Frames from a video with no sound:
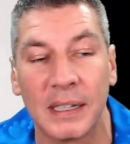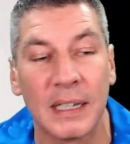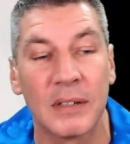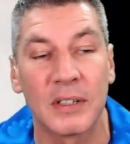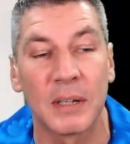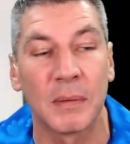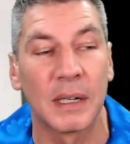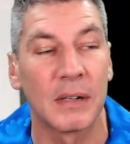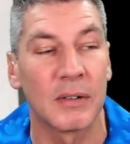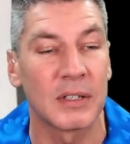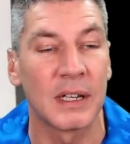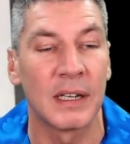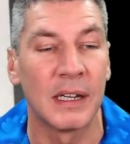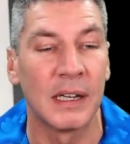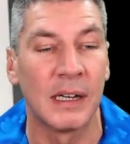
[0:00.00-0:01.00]
It was someone else
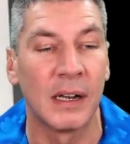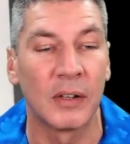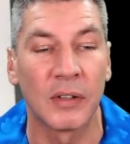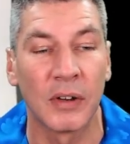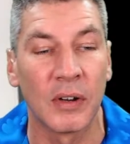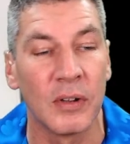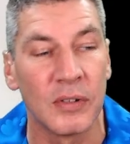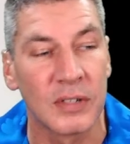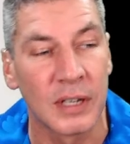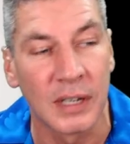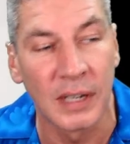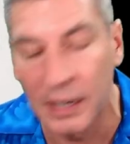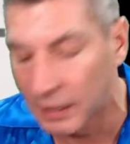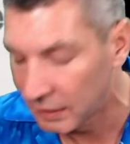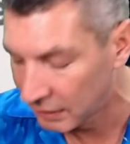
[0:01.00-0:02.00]
sent it in. I don't know who sent
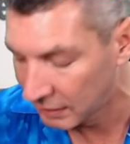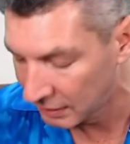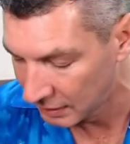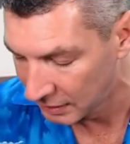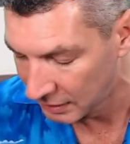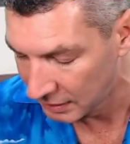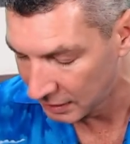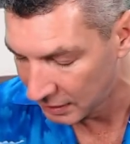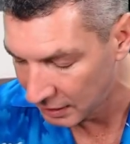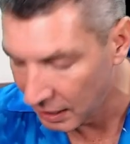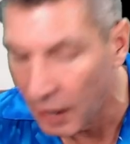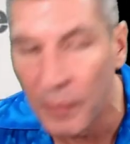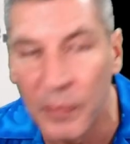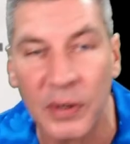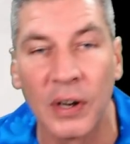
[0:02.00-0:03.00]
that.
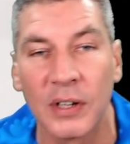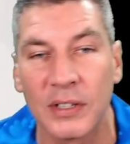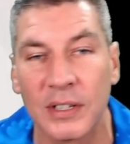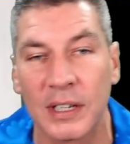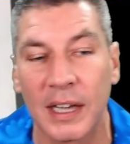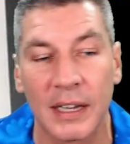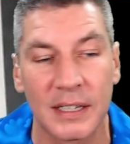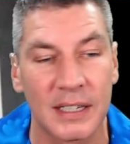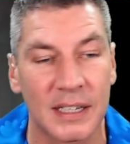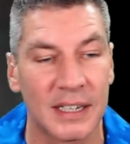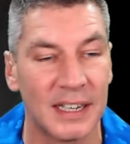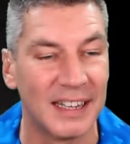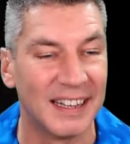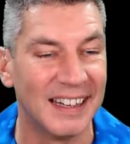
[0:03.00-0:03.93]
I wouldn't like to guess.